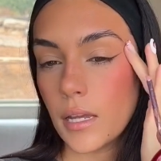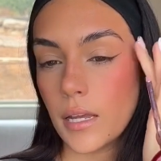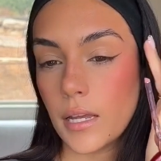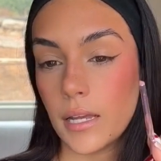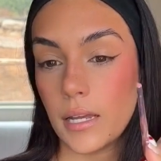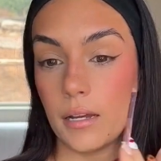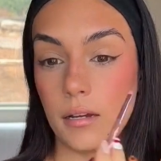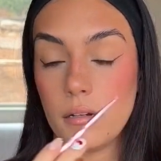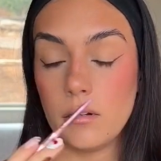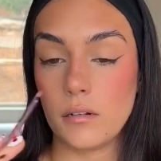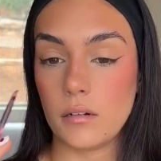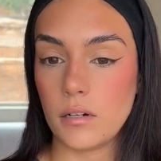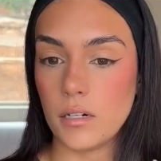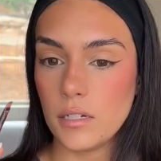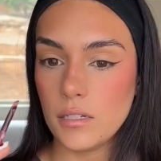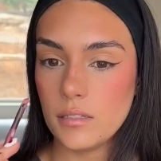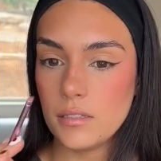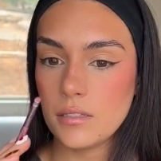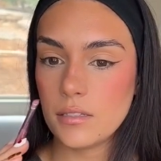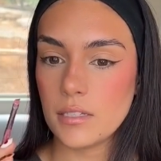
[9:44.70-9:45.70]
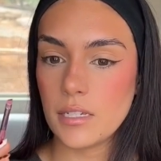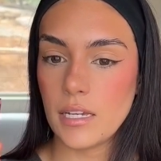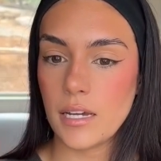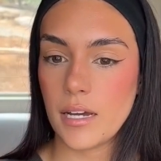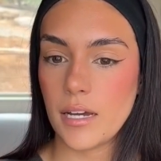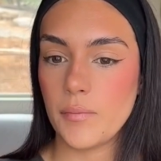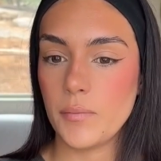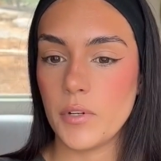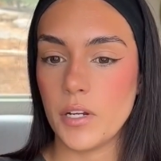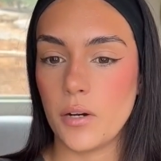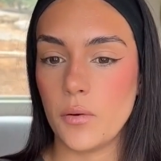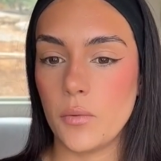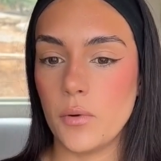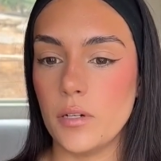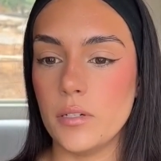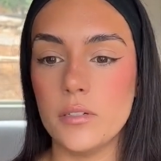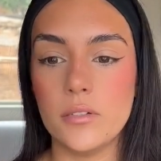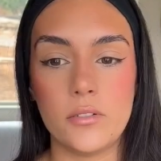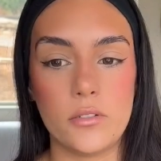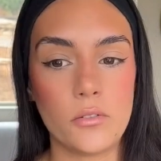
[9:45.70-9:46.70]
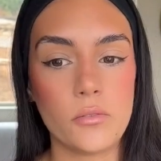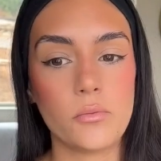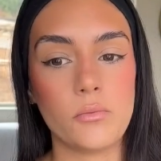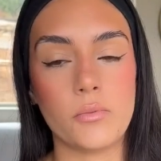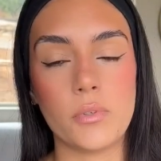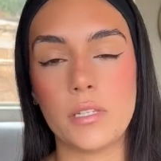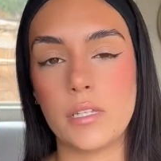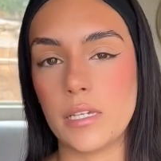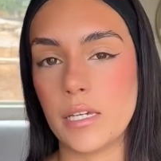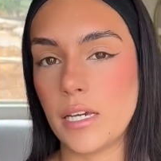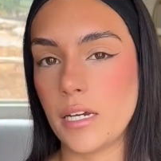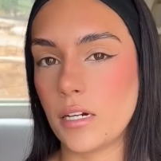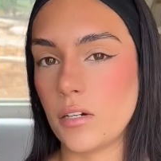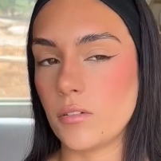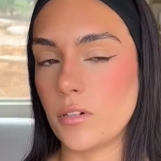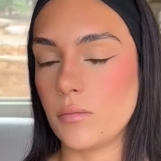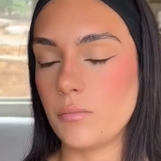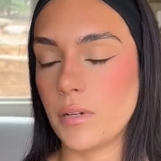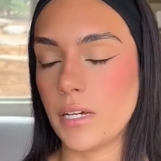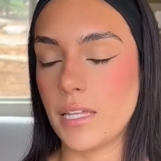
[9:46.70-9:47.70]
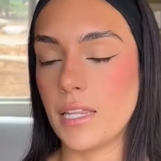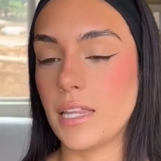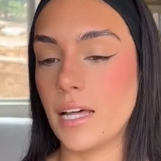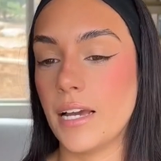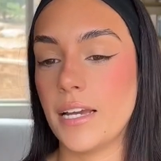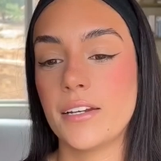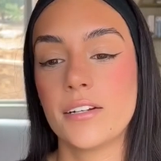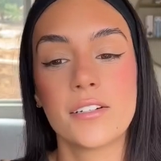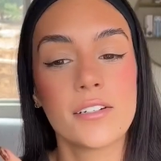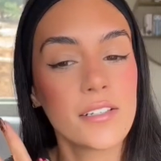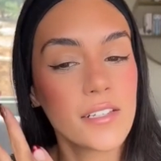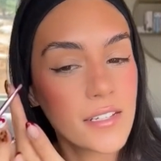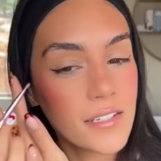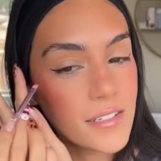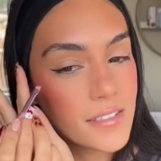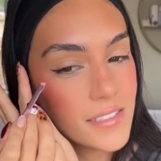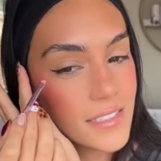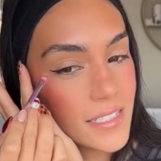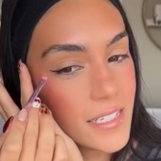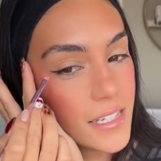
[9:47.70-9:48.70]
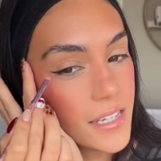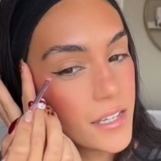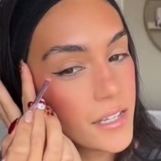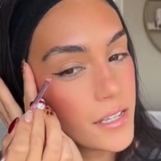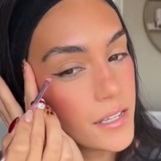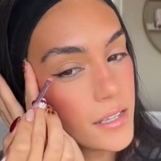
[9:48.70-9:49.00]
And honestly, I'm not one to really care what my liner looks like.